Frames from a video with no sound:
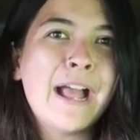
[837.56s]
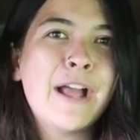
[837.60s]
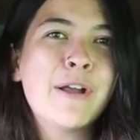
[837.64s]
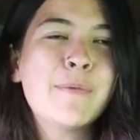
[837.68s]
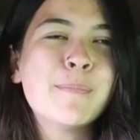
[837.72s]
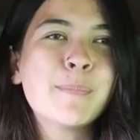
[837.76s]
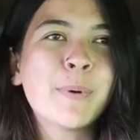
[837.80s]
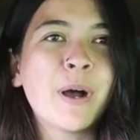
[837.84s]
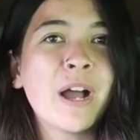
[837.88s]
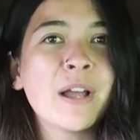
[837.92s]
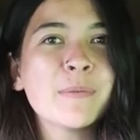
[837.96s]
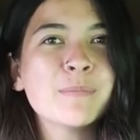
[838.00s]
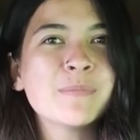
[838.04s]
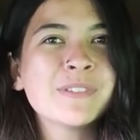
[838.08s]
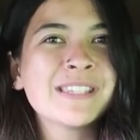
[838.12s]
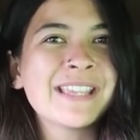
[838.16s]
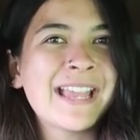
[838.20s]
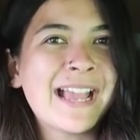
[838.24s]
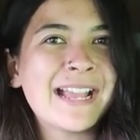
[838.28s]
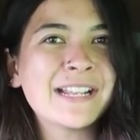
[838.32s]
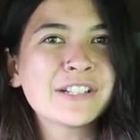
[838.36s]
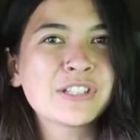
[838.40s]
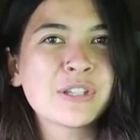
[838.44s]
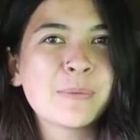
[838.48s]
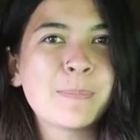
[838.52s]
um, but I'm
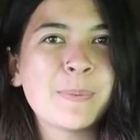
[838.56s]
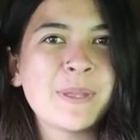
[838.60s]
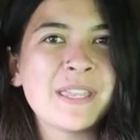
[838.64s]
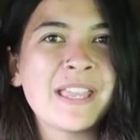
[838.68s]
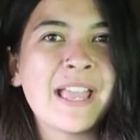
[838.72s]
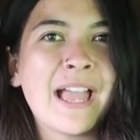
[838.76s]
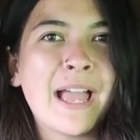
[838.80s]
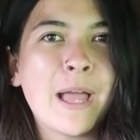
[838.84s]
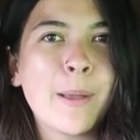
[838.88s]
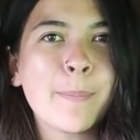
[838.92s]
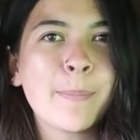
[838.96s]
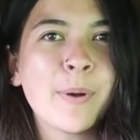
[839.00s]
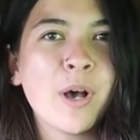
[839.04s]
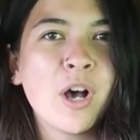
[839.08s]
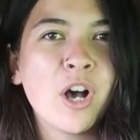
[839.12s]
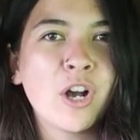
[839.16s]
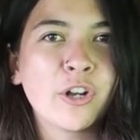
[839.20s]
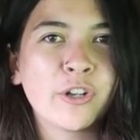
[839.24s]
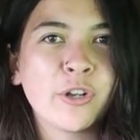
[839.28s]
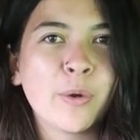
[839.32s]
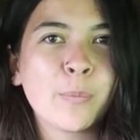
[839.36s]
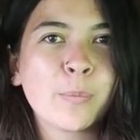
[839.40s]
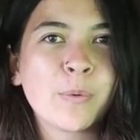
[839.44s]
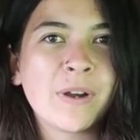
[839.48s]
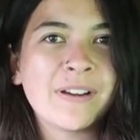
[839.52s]
yet to be at a
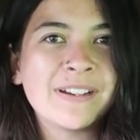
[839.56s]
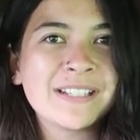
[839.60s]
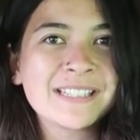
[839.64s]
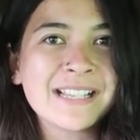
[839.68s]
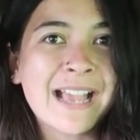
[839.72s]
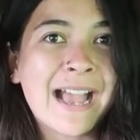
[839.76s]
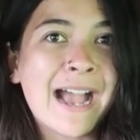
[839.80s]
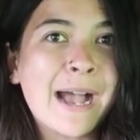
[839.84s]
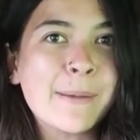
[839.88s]
park up where it's